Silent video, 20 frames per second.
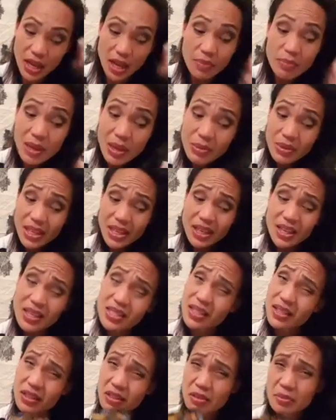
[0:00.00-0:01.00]
And maybe it
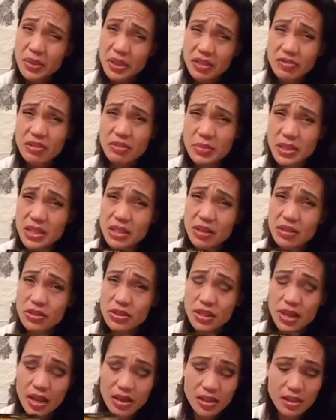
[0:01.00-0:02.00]
is a little bit of a
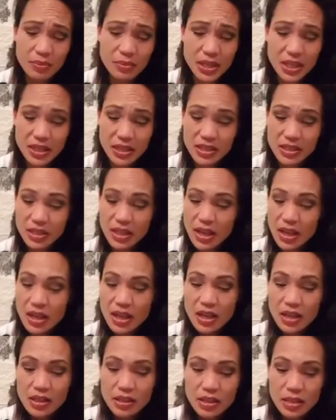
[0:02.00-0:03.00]
misunderstanding, because
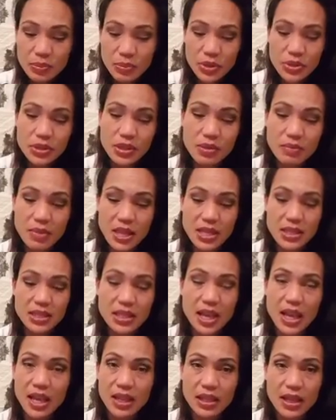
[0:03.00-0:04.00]
this person may
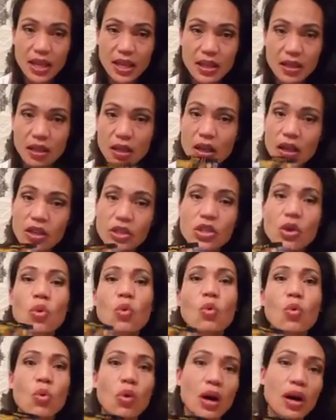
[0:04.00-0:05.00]
say like,
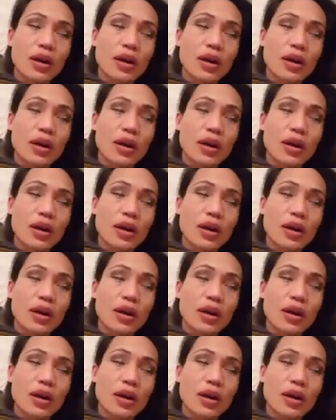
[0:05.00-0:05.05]
yo,